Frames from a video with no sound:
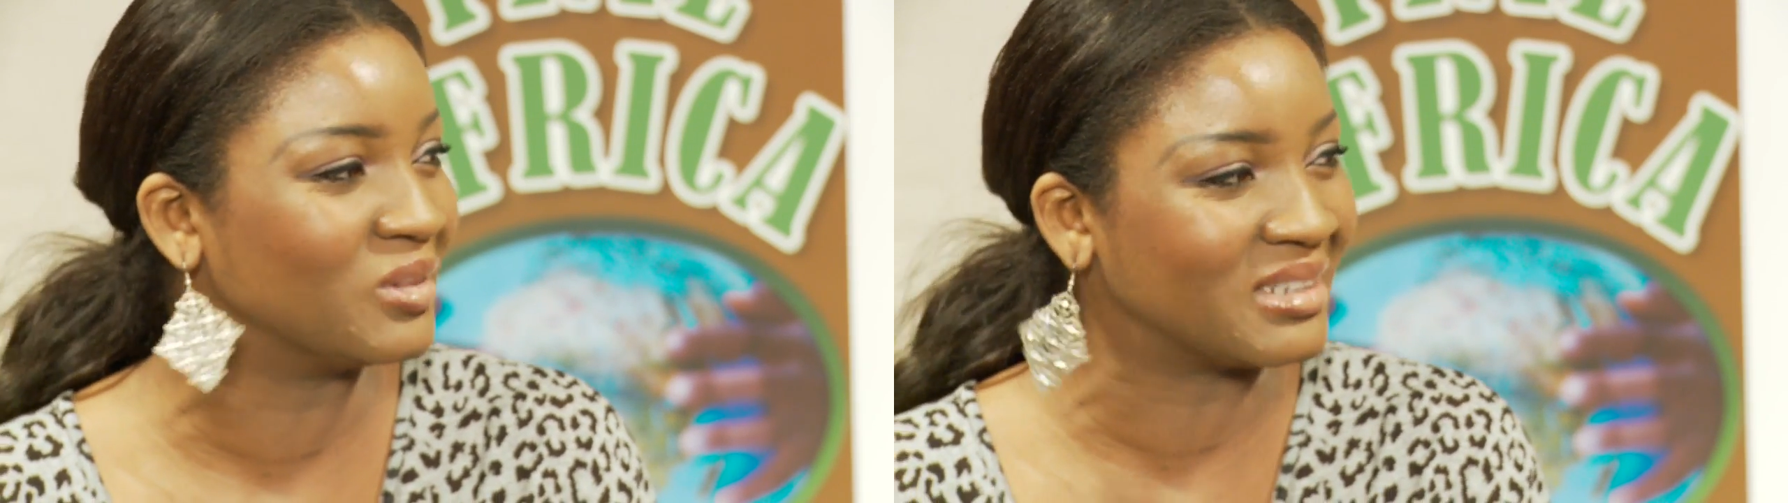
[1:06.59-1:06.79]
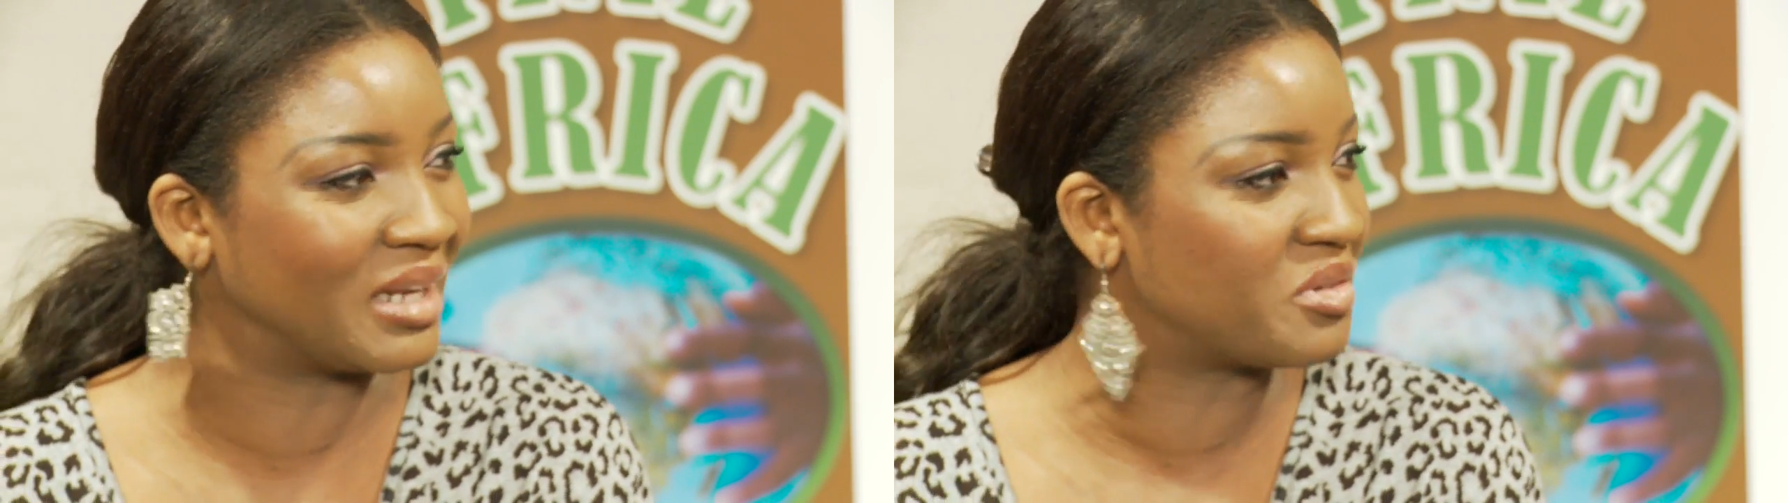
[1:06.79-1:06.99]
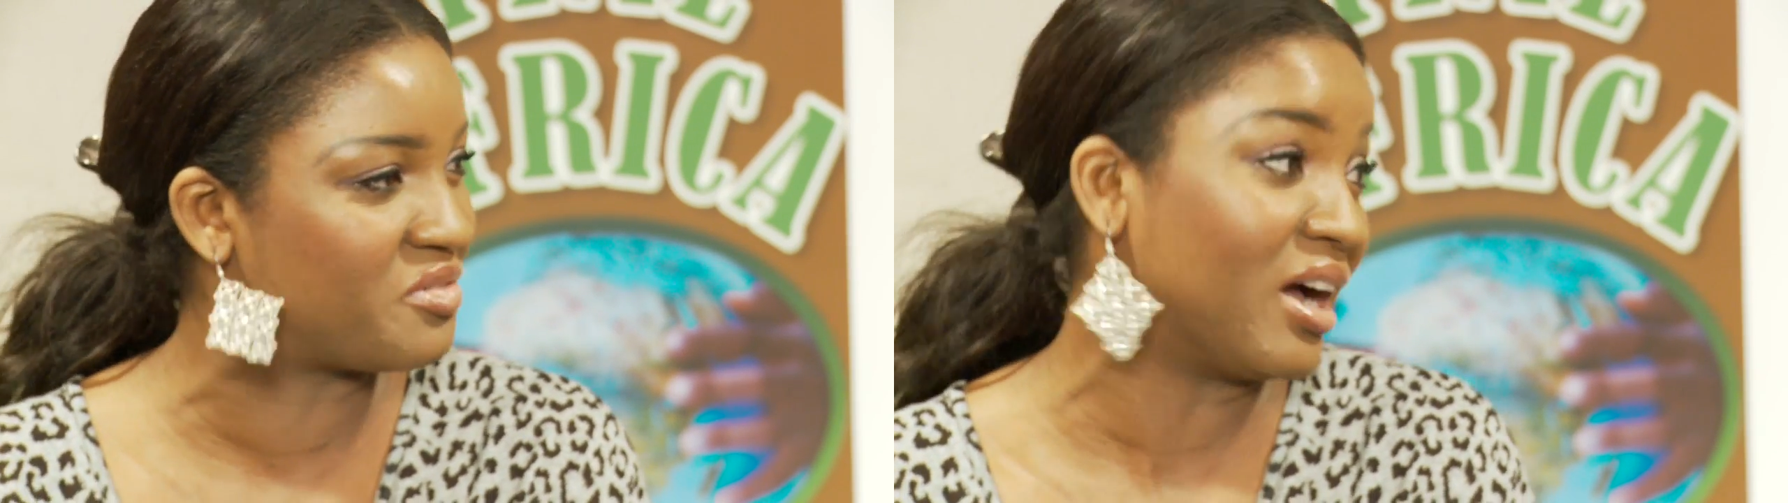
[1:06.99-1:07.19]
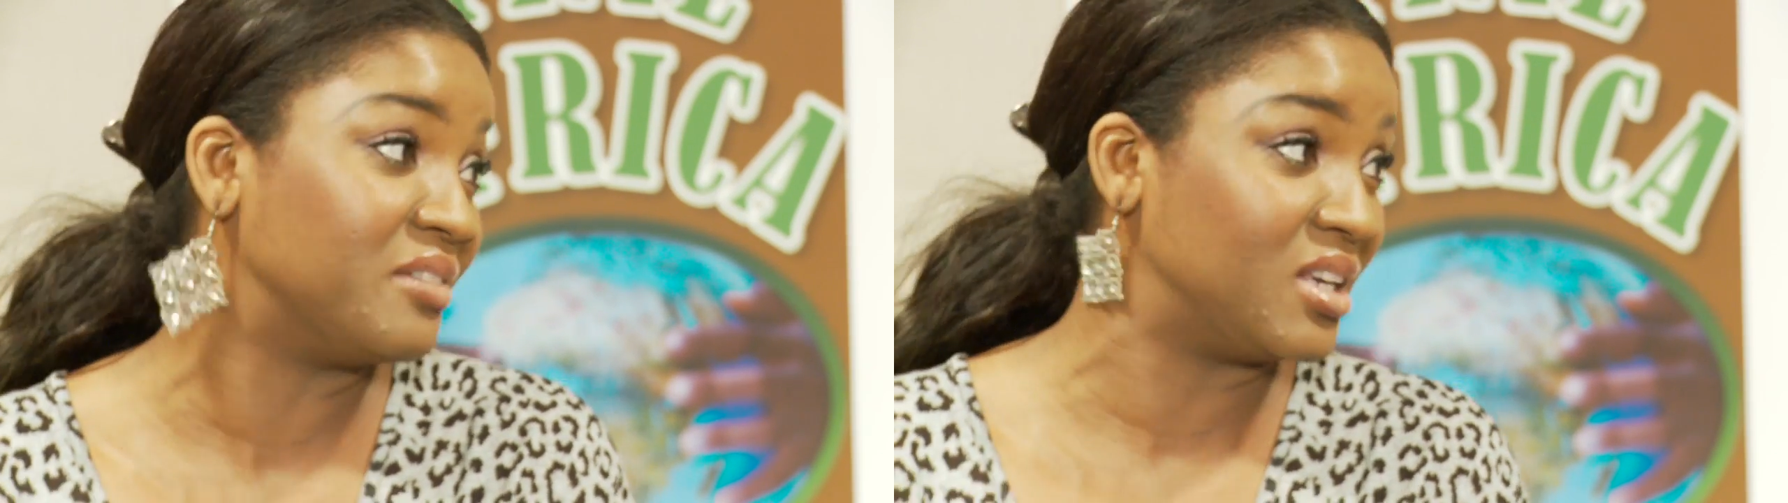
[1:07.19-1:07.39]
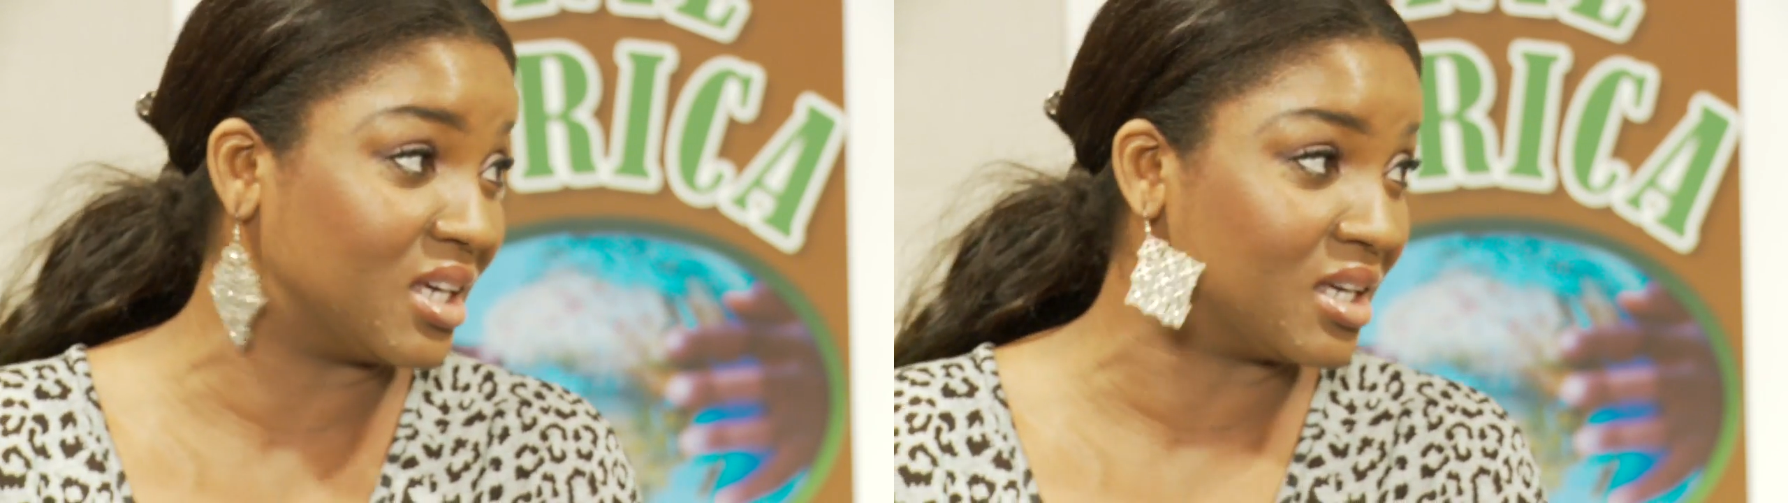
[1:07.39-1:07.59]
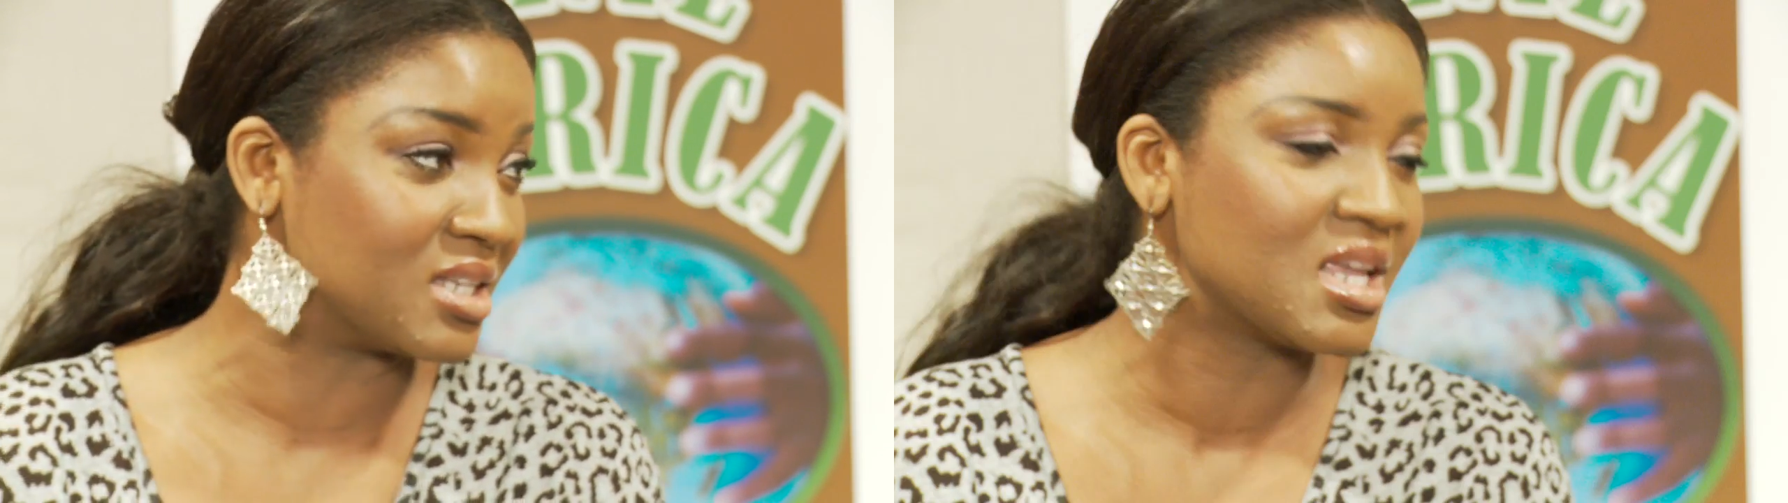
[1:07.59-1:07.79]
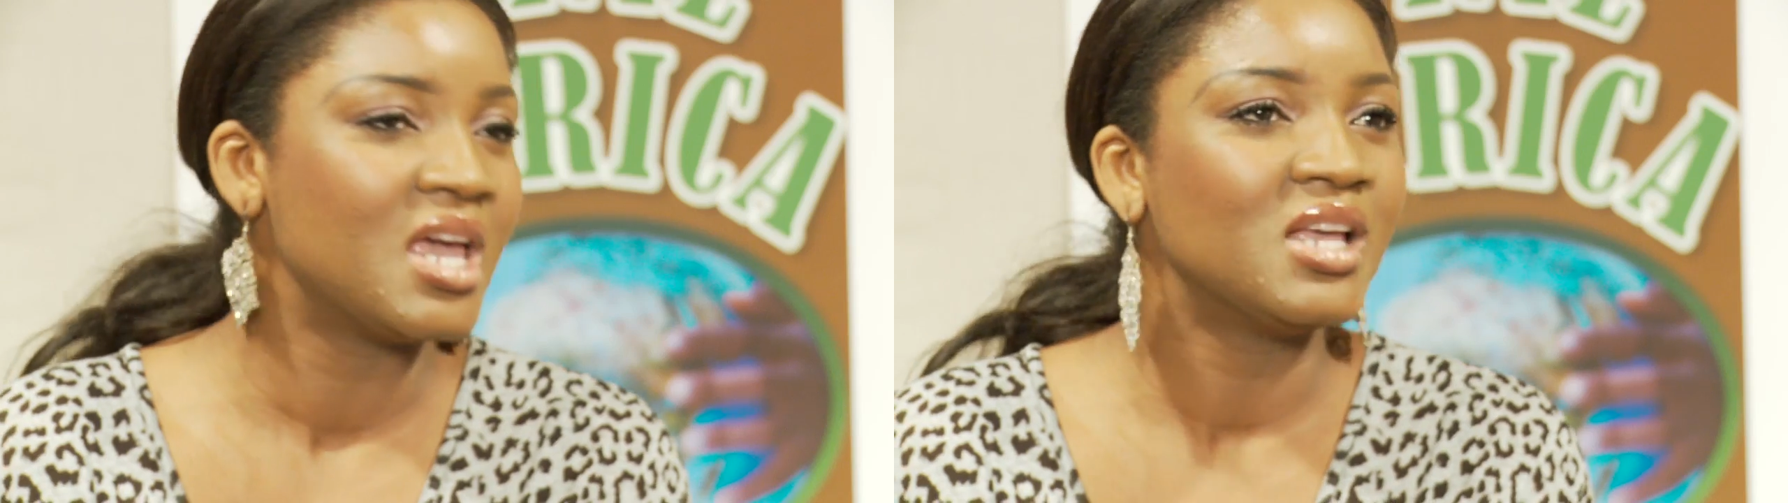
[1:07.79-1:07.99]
until every 5 years.